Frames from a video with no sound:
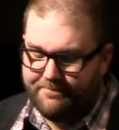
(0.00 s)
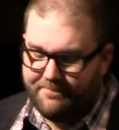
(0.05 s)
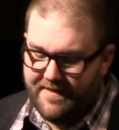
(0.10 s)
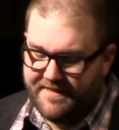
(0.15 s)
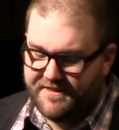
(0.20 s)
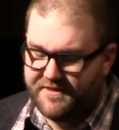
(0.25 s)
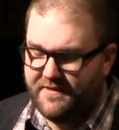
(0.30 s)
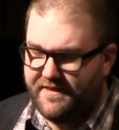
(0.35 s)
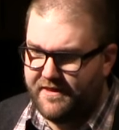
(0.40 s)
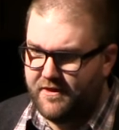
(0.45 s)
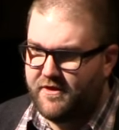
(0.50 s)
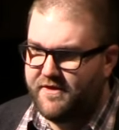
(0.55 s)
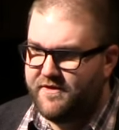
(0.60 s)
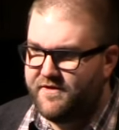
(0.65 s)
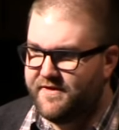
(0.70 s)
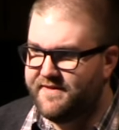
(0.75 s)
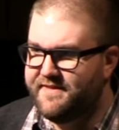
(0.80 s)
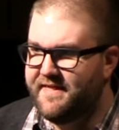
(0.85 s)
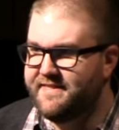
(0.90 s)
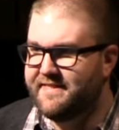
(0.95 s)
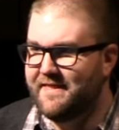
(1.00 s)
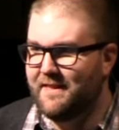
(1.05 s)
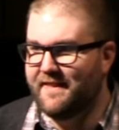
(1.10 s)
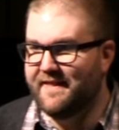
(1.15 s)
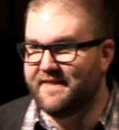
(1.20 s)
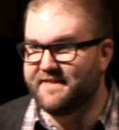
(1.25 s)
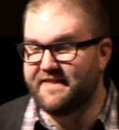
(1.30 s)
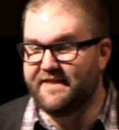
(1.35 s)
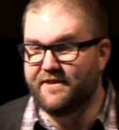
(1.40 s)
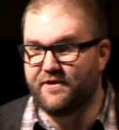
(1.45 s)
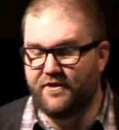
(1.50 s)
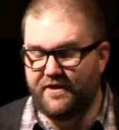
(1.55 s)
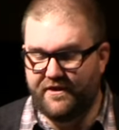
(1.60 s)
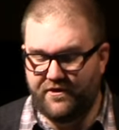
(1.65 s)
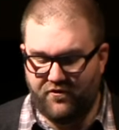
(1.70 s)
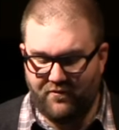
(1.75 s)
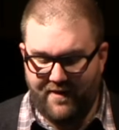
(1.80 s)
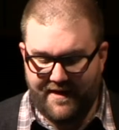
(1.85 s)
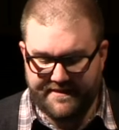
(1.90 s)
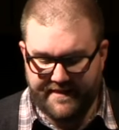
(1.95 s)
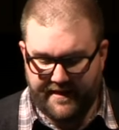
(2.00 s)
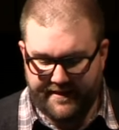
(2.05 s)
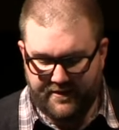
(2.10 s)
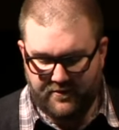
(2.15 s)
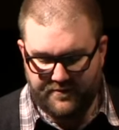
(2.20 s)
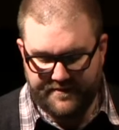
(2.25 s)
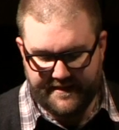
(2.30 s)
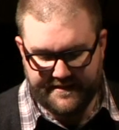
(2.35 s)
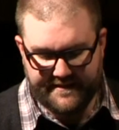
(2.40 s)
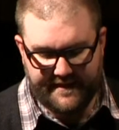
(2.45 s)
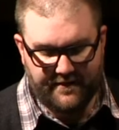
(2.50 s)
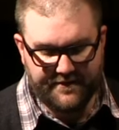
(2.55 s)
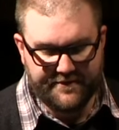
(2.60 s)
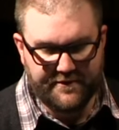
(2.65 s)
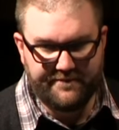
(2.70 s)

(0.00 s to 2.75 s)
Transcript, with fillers: basically detailing this in, in great technical detail.